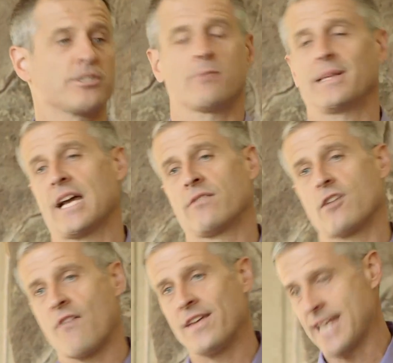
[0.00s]
to be left
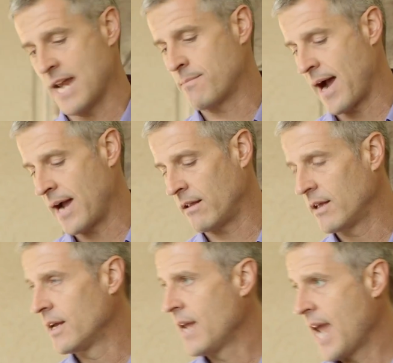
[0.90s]
on the dead pile.
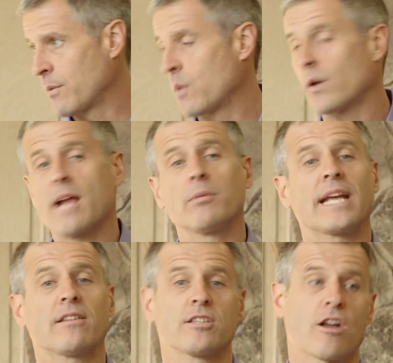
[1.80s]
And we were able to
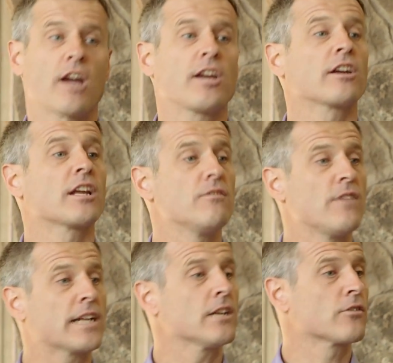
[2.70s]
get the stockyard
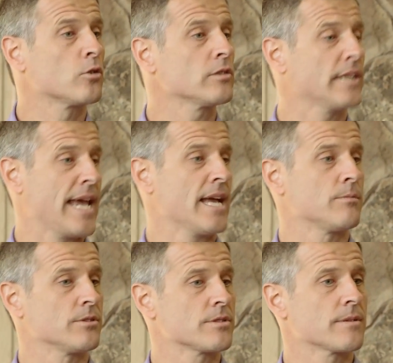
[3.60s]
convicted of cruelty to
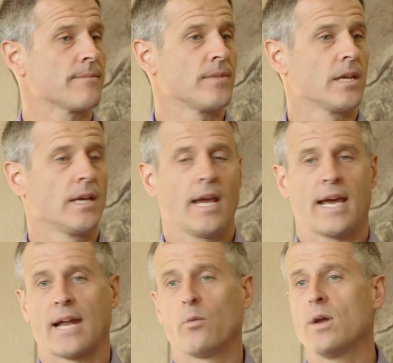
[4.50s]
animals.
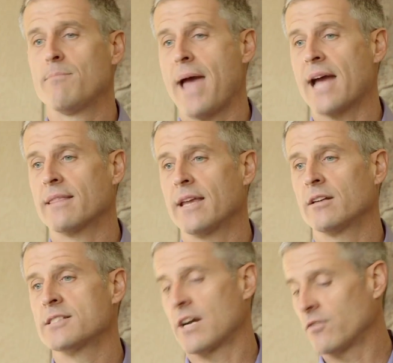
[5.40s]
And I went back there
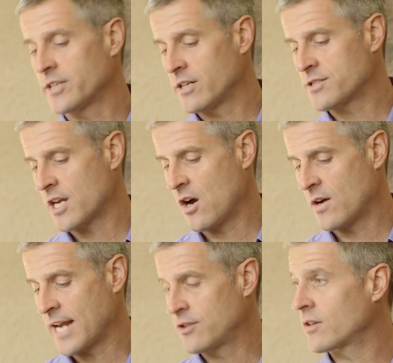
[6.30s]
several years ago
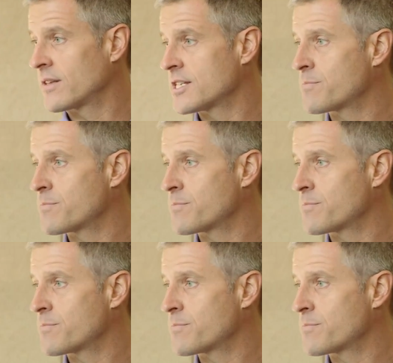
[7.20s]
and I took this